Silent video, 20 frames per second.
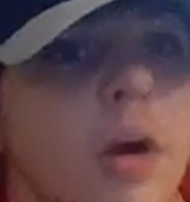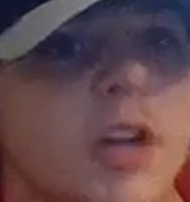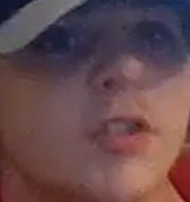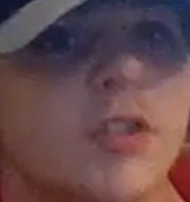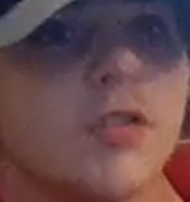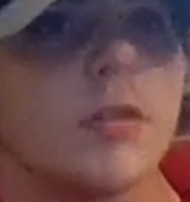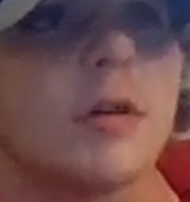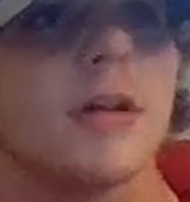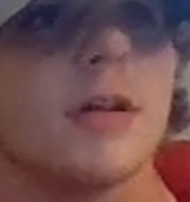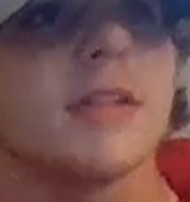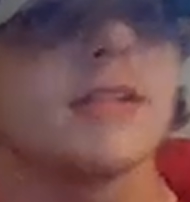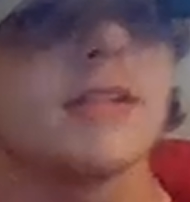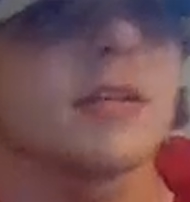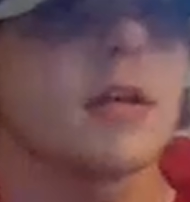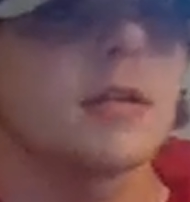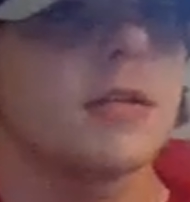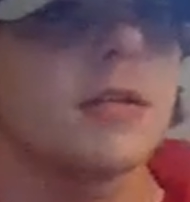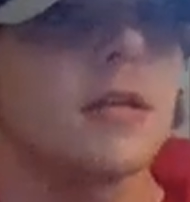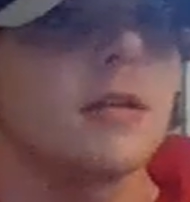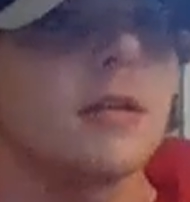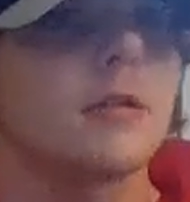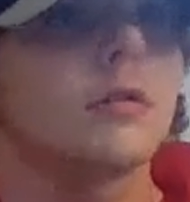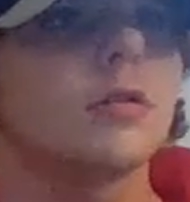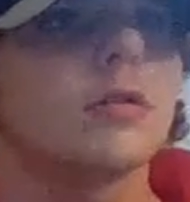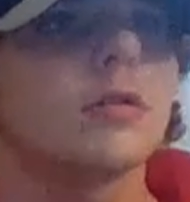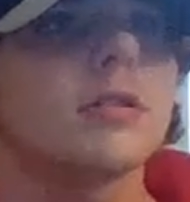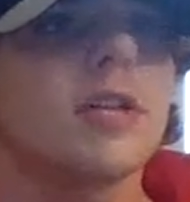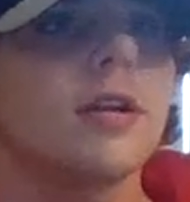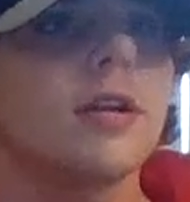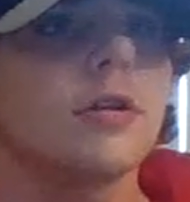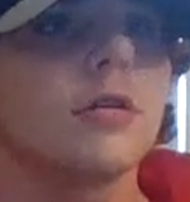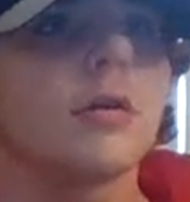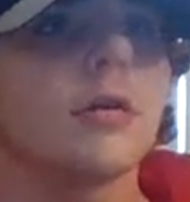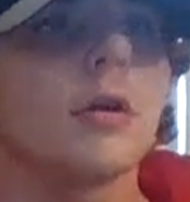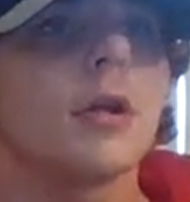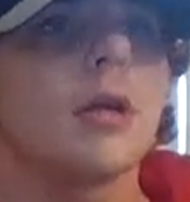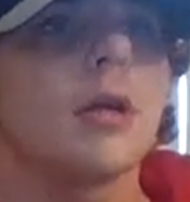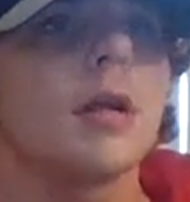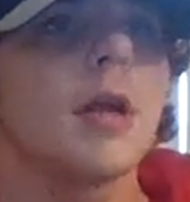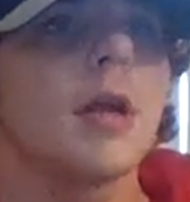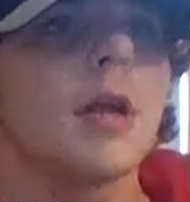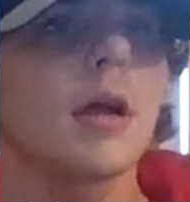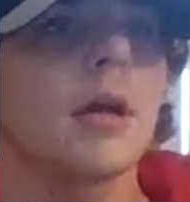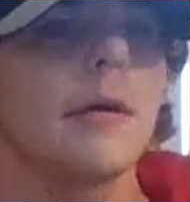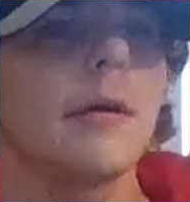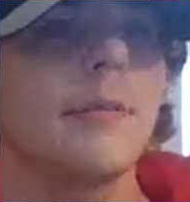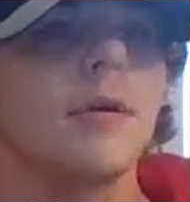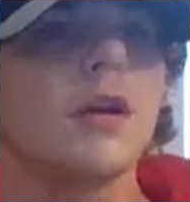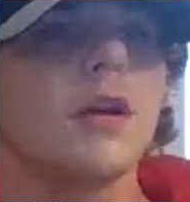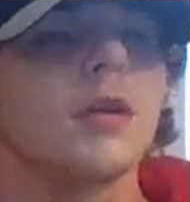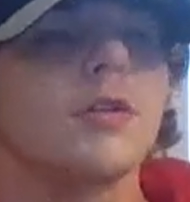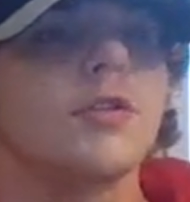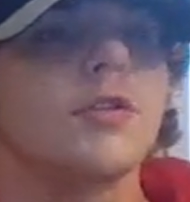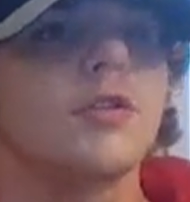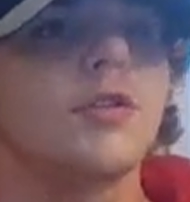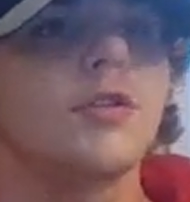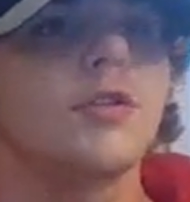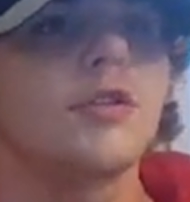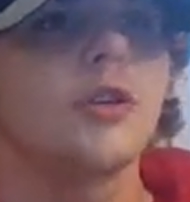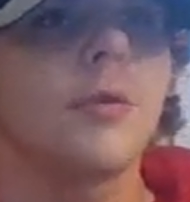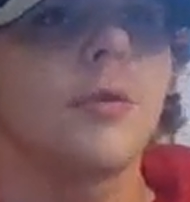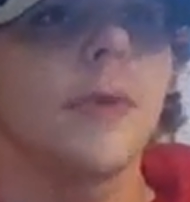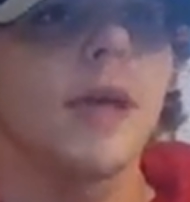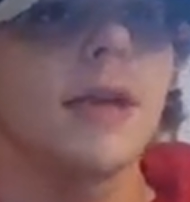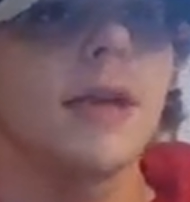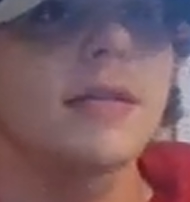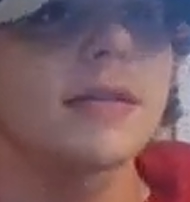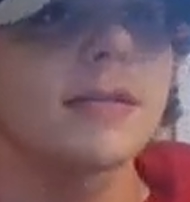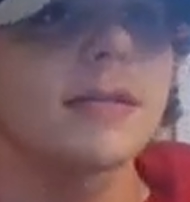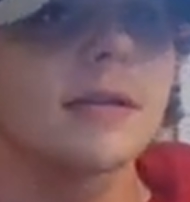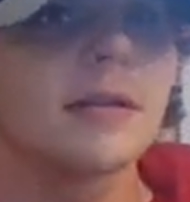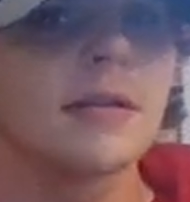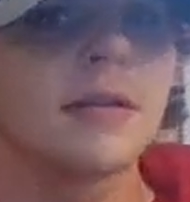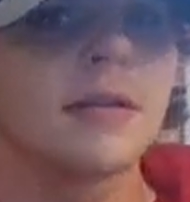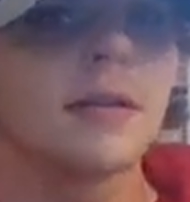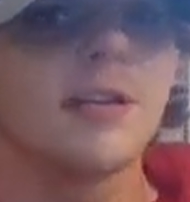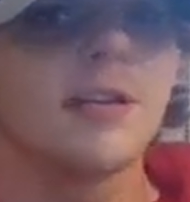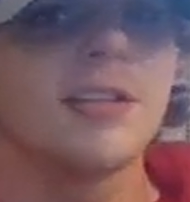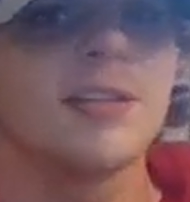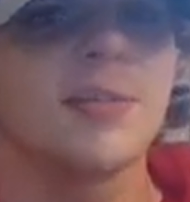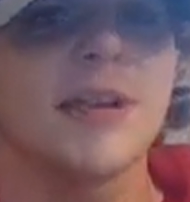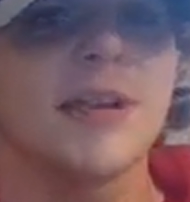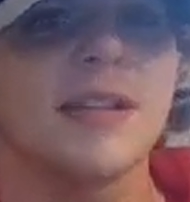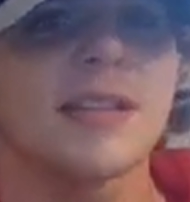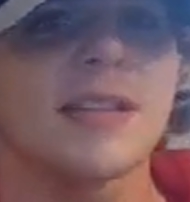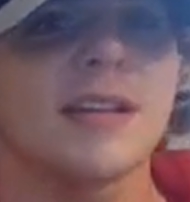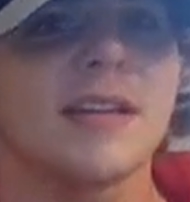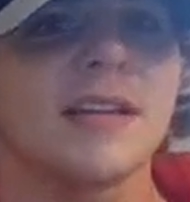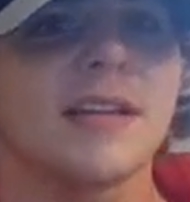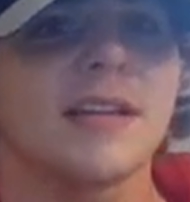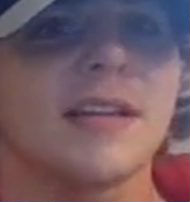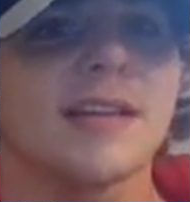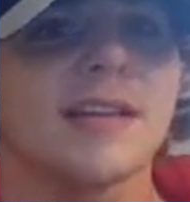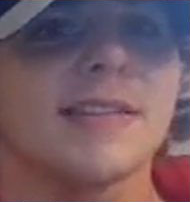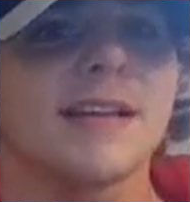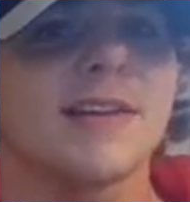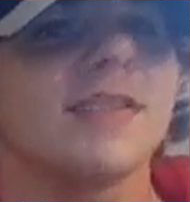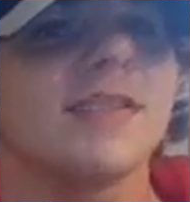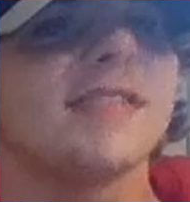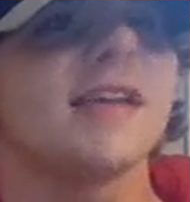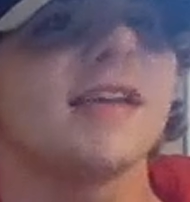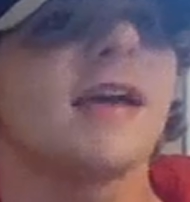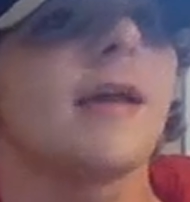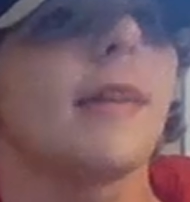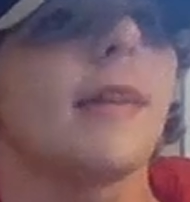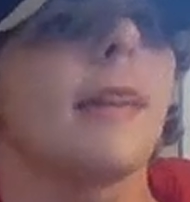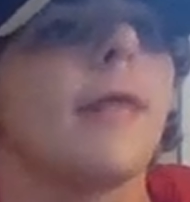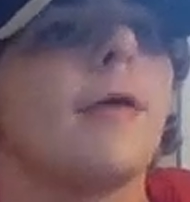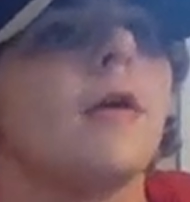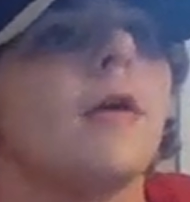Montreal has selected goaltender Jakob Dubas. I think that's how you say it.